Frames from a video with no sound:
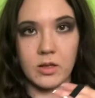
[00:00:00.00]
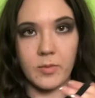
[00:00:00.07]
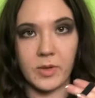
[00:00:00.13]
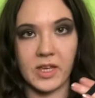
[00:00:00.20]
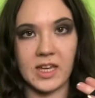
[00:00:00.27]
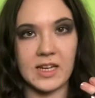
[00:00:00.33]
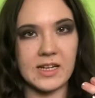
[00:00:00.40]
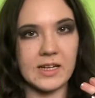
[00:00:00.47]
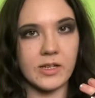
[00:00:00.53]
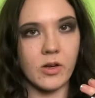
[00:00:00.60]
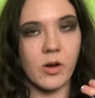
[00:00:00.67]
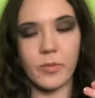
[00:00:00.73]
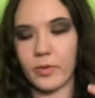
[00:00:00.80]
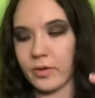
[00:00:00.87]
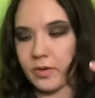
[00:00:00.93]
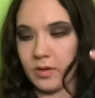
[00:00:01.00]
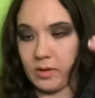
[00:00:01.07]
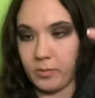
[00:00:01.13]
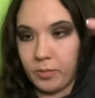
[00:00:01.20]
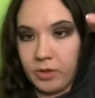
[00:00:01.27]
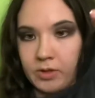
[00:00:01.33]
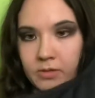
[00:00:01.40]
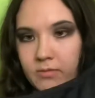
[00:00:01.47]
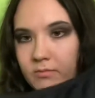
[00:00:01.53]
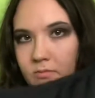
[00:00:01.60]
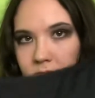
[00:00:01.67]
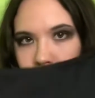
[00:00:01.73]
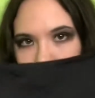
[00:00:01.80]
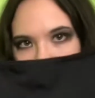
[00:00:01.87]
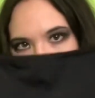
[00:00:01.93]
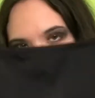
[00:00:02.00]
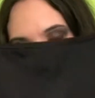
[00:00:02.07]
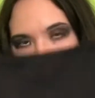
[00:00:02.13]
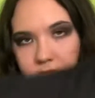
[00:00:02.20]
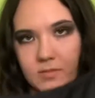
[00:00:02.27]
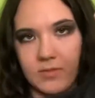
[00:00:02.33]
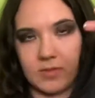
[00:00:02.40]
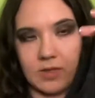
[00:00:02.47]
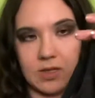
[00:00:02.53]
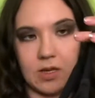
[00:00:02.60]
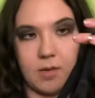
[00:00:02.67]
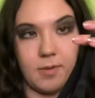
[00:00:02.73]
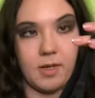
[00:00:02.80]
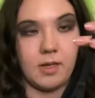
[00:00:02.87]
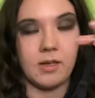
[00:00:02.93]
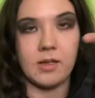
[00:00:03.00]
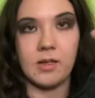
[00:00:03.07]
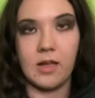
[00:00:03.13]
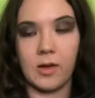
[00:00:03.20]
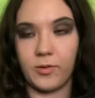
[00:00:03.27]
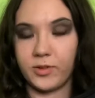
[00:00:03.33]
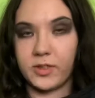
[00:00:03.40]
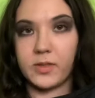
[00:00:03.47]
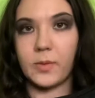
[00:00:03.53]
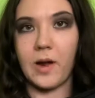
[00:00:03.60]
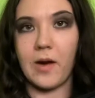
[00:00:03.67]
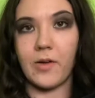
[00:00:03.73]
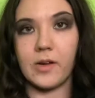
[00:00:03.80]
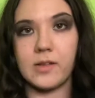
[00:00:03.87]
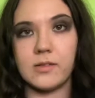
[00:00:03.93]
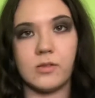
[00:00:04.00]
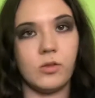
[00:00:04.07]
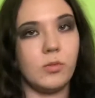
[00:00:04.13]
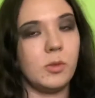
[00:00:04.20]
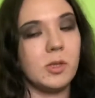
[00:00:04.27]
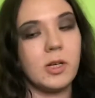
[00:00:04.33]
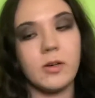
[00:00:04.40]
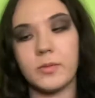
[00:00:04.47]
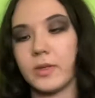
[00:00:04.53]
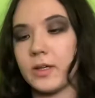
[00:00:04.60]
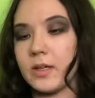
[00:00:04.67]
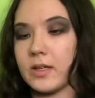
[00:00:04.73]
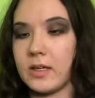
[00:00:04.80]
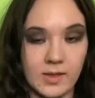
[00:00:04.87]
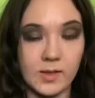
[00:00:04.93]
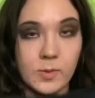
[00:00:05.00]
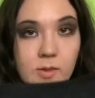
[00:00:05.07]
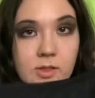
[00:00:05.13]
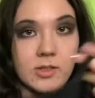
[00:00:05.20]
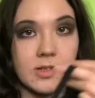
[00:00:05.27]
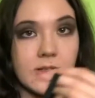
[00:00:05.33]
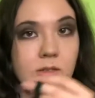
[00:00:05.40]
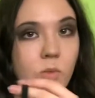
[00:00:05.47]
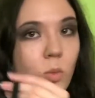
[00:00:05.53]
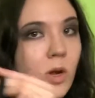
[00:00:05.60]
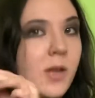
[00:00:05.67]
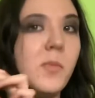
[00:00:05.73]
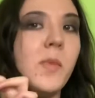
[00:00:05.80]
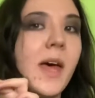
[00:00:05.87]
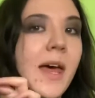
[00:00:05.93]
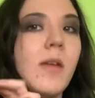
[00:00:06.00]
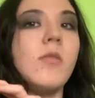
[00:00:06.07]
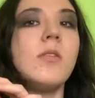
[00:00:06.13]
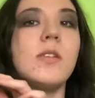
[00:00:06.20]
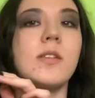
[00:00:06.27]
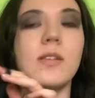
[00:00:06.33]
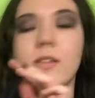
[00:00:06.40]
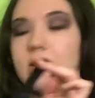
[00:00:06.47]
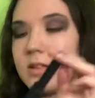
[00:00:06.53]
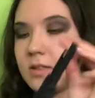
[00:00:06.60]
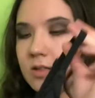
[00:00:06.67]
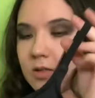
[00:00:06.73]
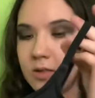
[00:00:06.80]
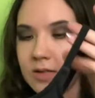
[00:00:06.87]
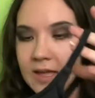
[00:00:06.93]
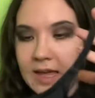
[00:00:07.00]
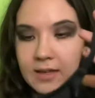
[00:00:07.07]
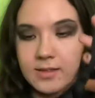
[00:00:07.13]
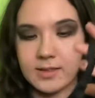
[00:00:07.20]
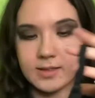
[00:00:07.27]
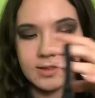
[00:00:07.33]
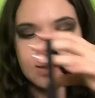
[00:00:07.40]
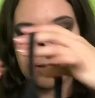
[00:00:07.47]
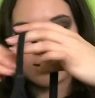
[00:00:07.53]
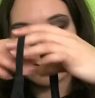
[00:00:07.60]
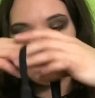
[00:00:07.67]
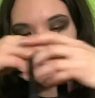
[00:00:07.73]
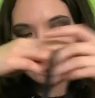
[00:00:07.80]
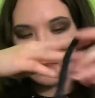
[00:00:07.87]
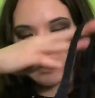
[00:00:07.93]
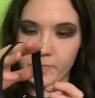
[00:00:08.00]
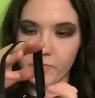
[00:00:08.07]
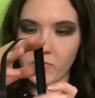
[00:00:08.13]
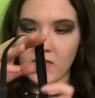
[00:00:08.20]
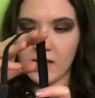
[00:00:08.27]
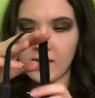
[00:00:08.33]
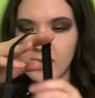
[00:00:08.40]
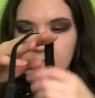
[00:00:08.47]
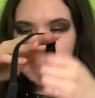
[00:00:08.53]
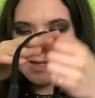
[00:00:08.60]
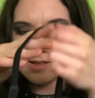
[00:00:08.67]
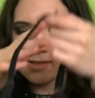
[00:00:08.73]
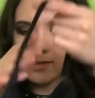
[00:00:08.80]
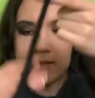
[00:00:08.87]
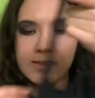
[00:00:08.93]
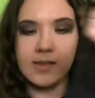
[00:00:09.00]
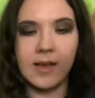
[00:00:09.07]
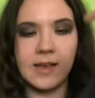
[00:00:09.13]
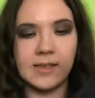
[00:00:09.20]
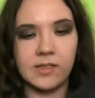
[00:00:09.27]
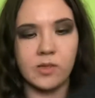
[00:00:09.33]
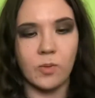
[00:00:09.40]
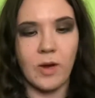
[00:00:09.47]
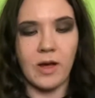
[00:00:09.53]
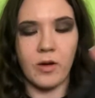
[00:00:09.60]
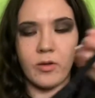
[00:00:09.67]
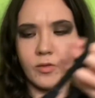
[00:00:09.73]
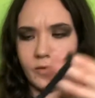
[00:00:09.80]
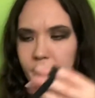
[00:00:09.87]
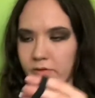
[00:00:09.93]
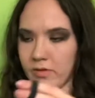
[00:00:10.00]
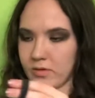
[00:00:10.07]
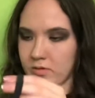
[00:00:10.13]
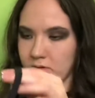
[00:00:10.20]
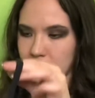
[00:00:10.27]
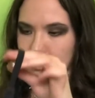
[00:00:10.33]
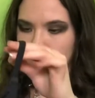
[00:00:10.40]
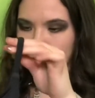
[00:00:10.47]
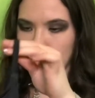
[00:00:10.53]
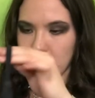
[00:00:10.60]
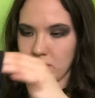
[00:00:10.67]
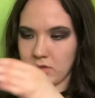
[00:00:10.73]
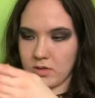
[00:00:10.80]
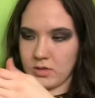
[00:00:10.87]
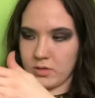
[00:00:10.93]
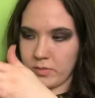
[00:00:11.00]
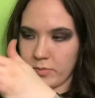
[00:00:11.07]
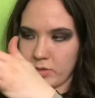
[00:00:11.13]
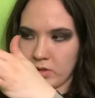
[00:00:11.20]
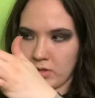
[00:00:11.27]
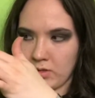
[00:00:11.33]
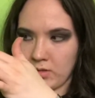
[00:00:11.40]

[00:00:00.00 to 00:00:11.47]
bikini top, but I mean, I'll just wear it as a normal top. This was just £1. Excellent. And it says it's a size 12, but